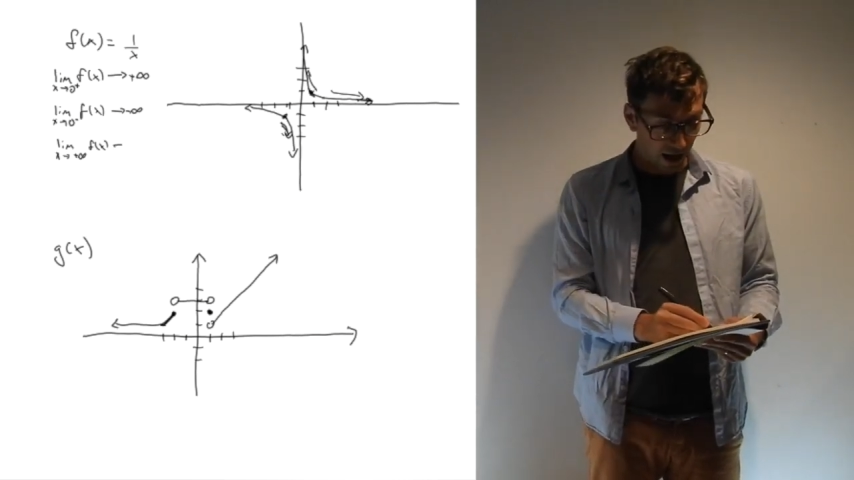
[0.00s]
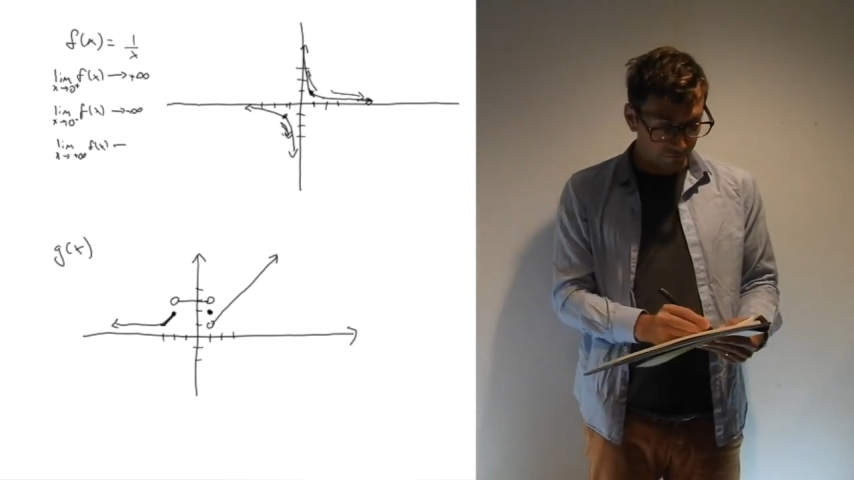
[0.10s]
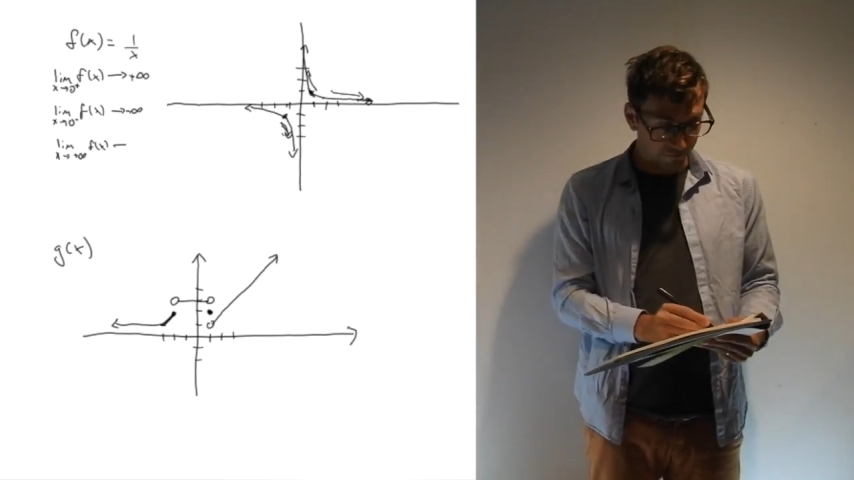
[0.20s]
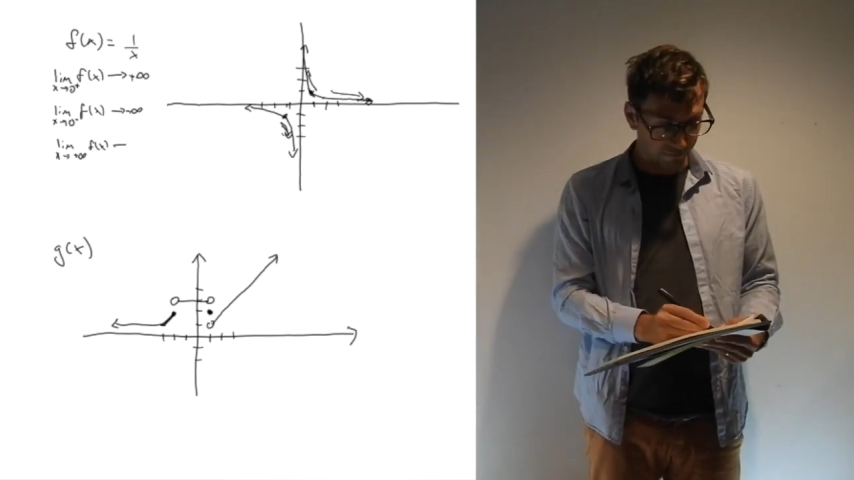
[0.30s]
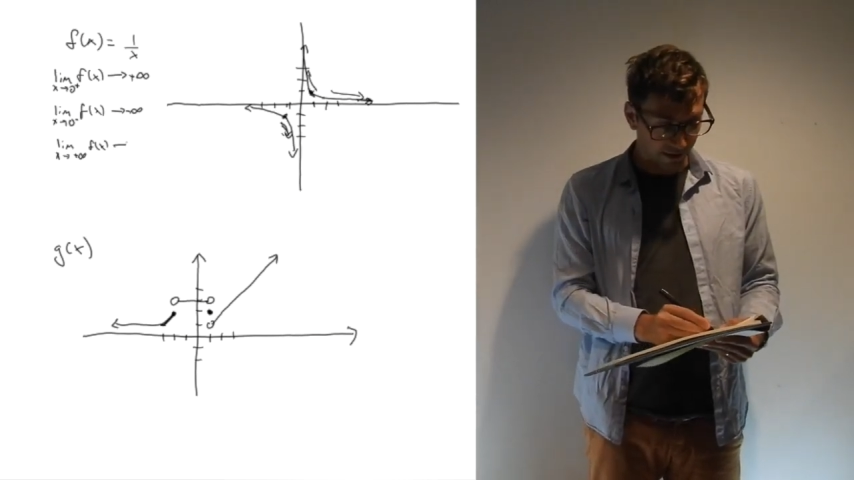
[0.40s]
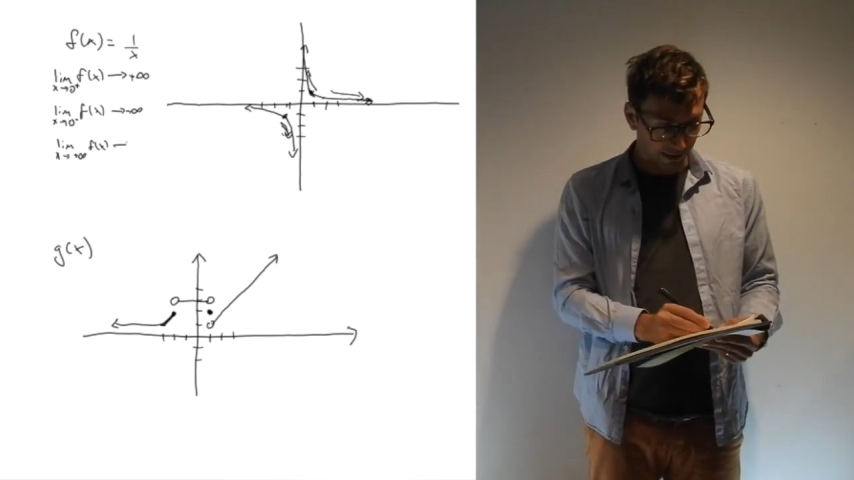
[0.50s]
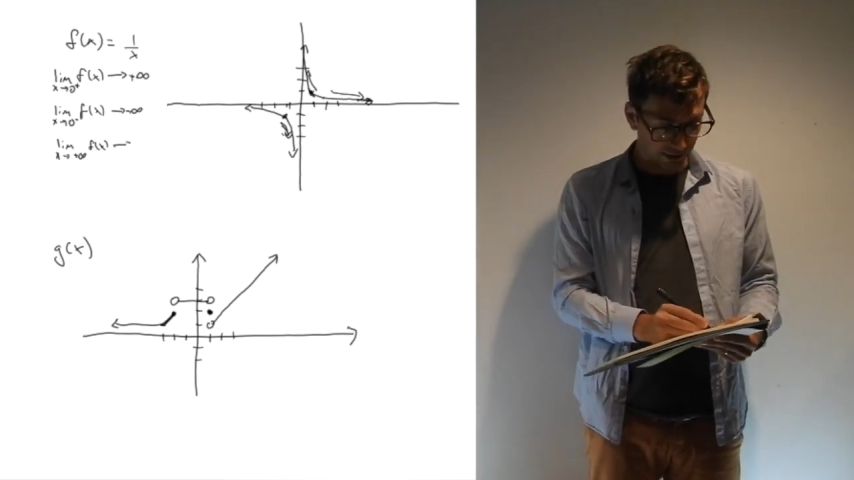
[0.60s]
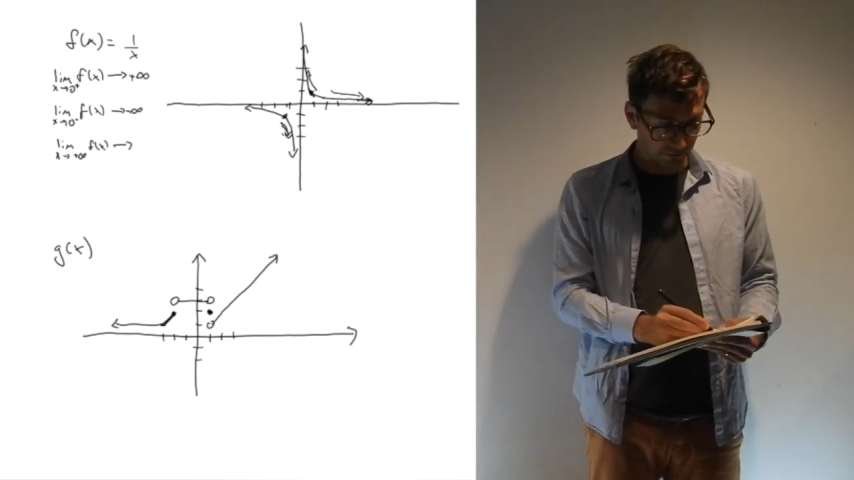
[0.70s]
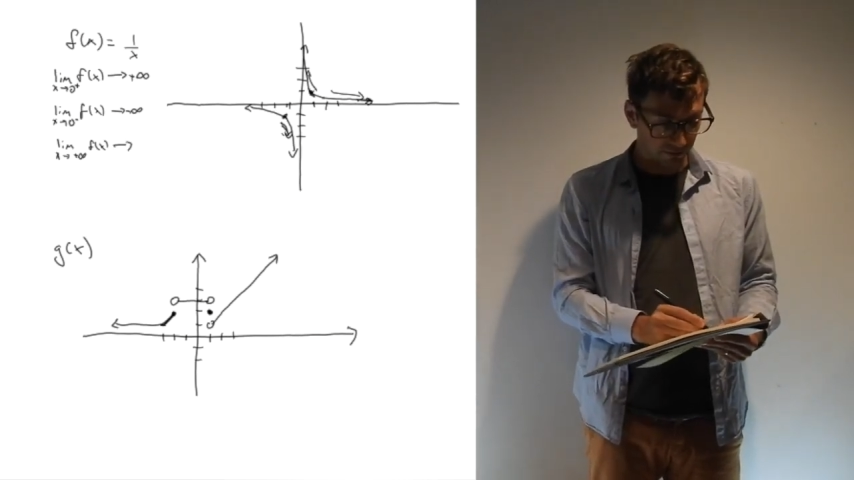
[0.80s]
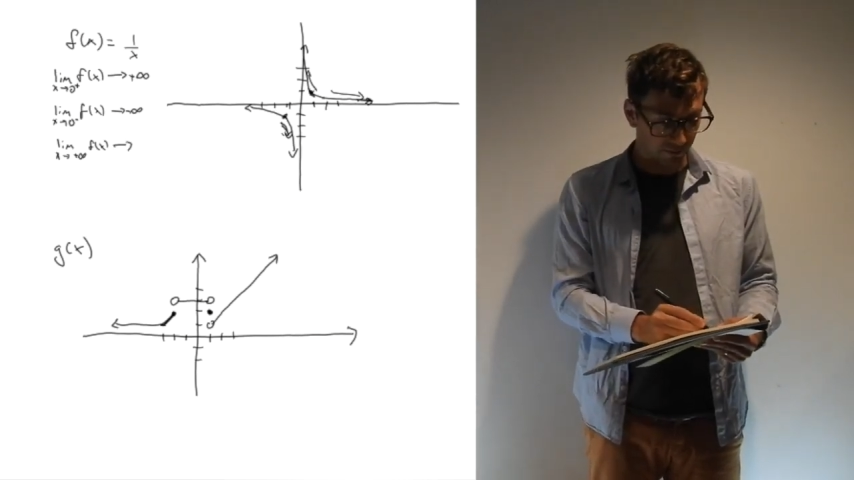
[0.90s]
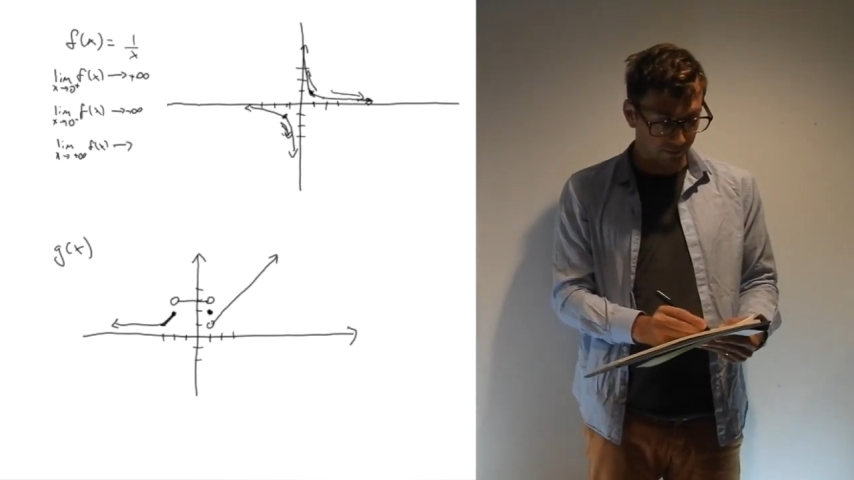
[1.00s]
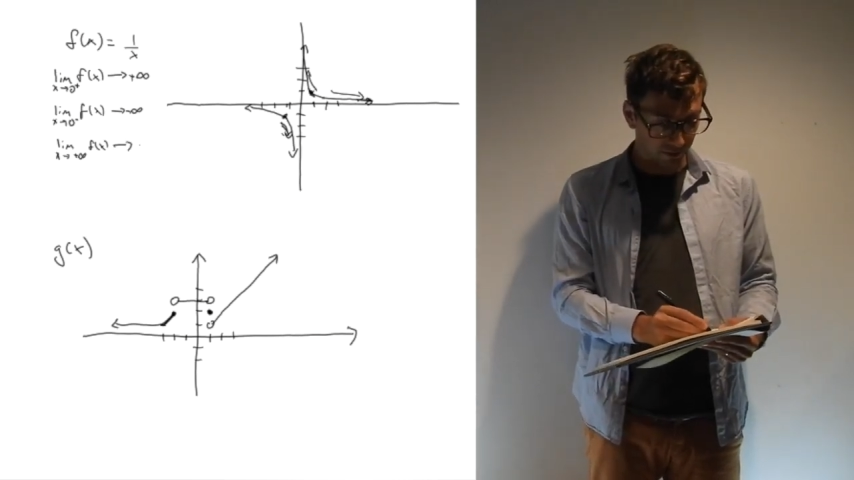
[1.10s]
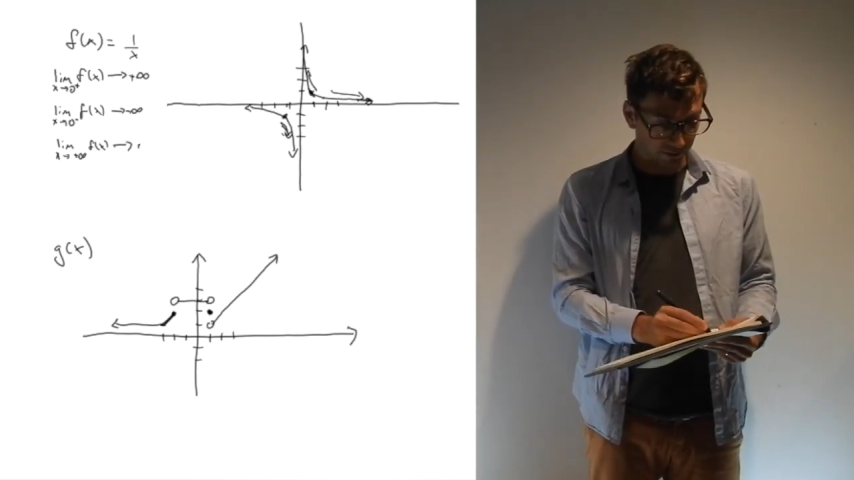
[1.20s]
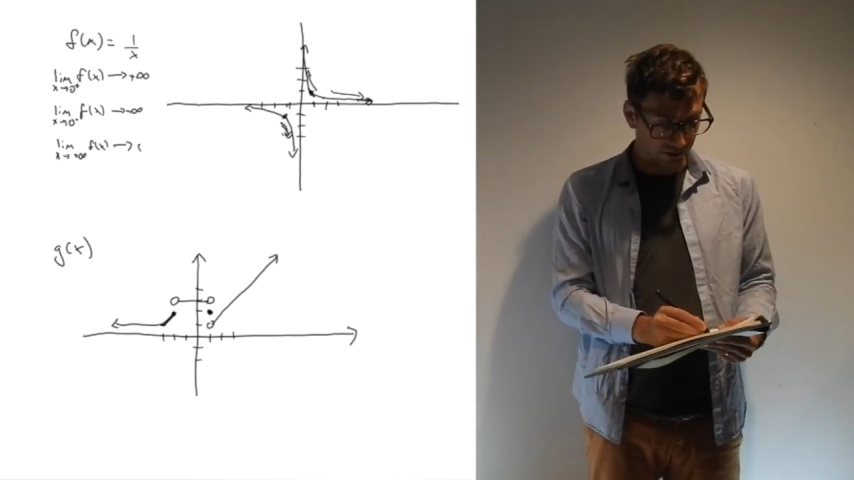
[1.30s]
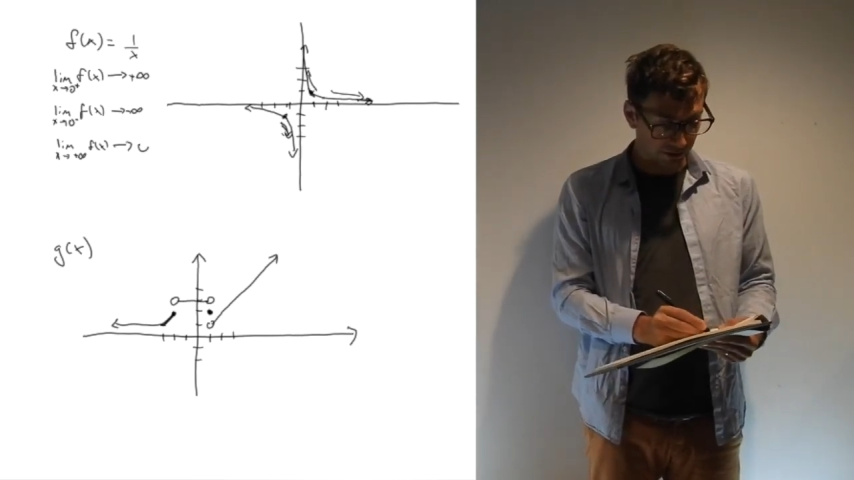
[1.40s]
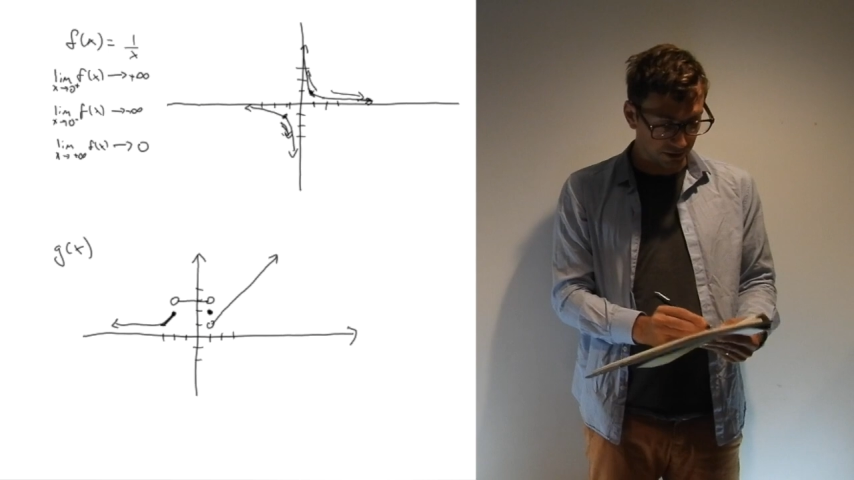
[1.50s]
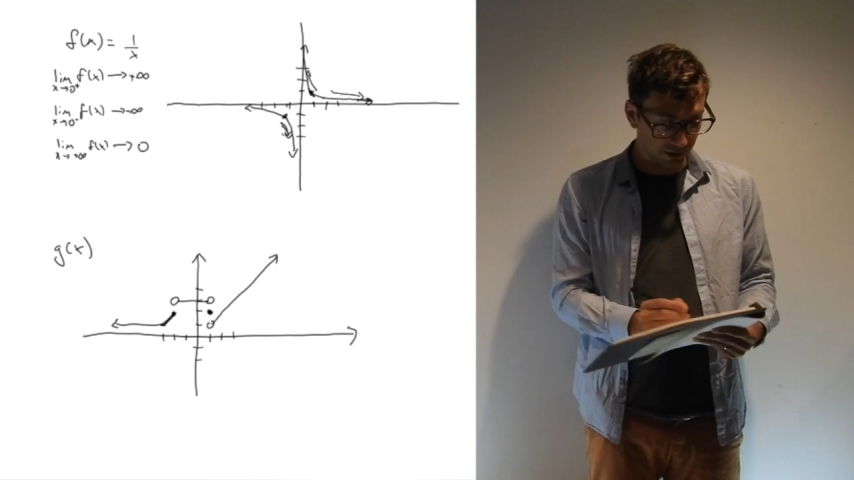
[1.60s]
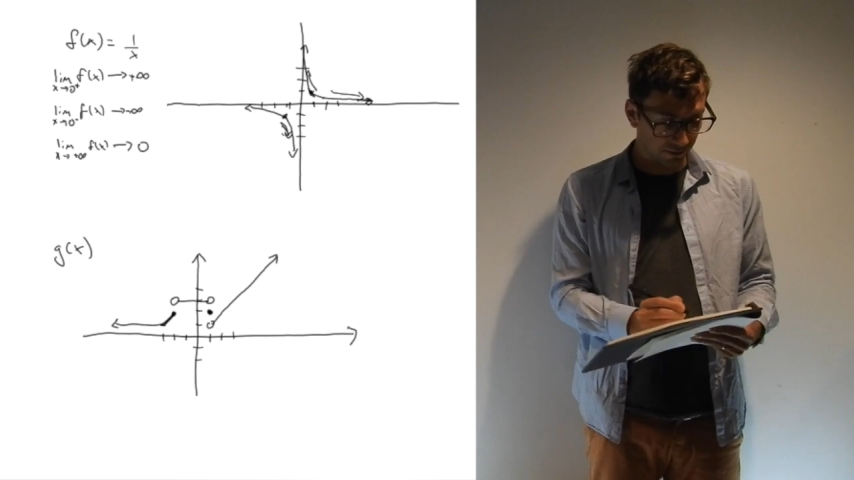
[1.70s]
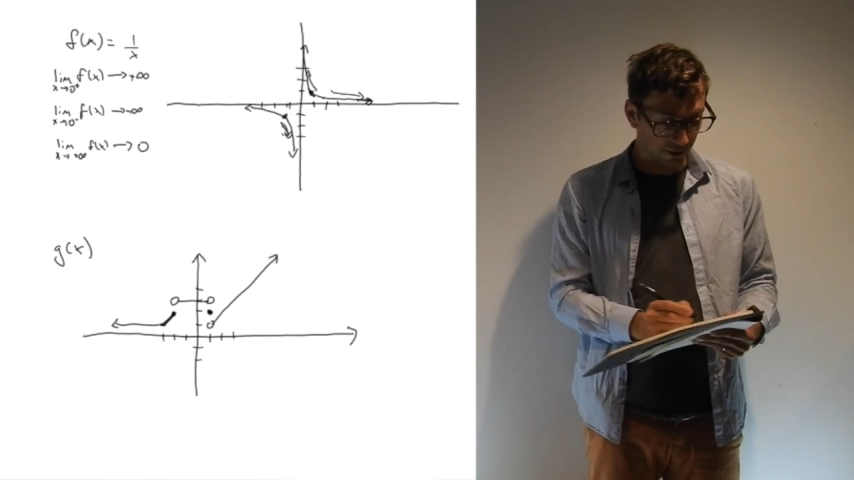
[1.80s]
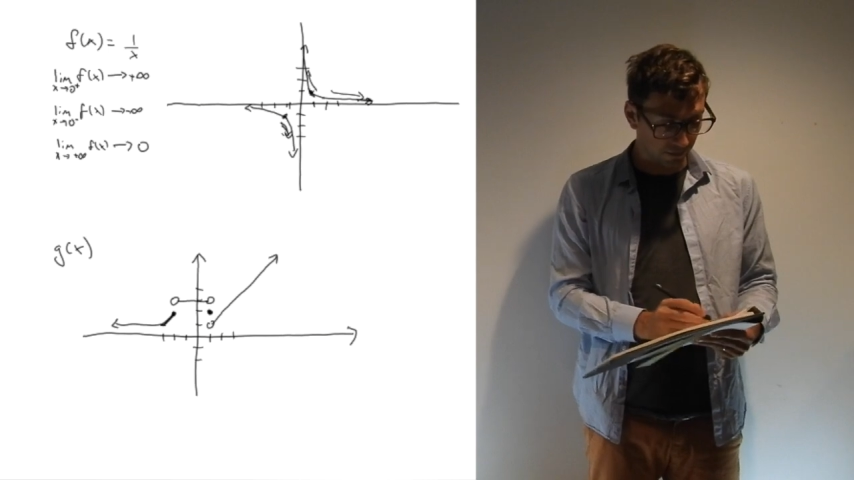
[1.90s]
f of x will approach
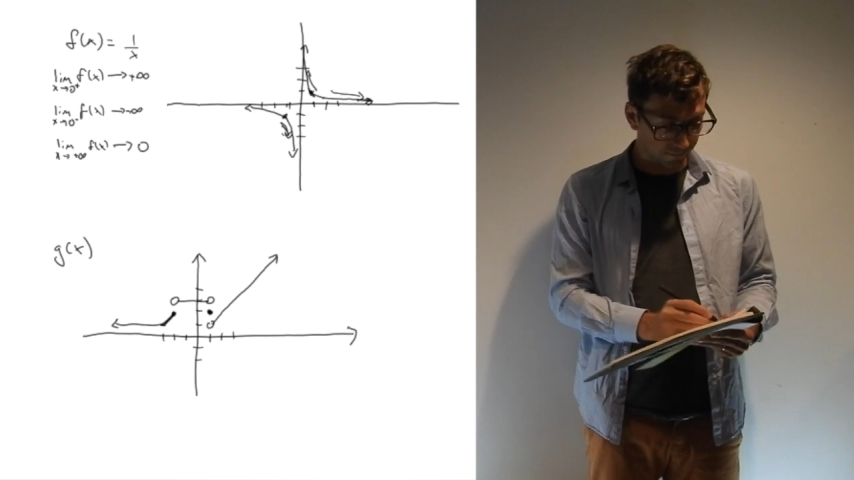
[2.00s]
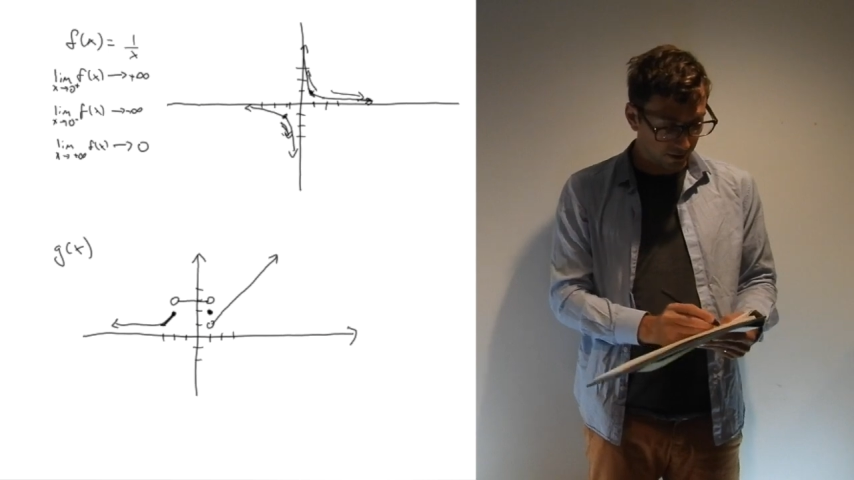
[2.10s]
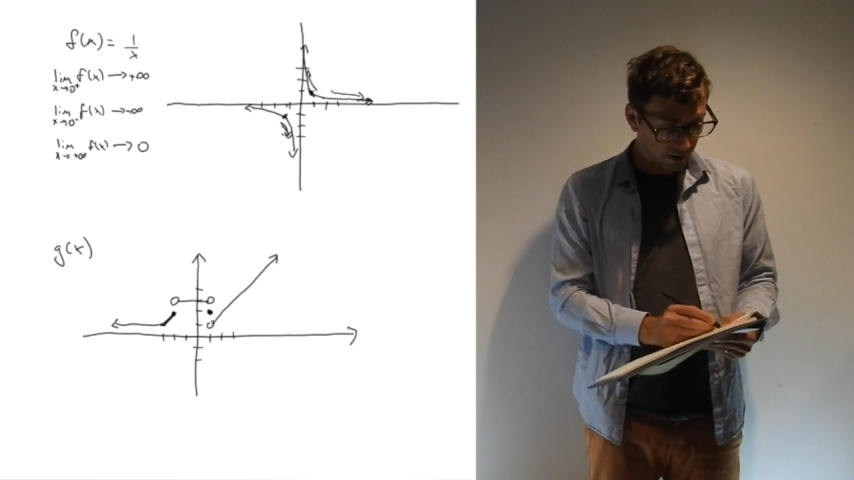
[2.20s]
0.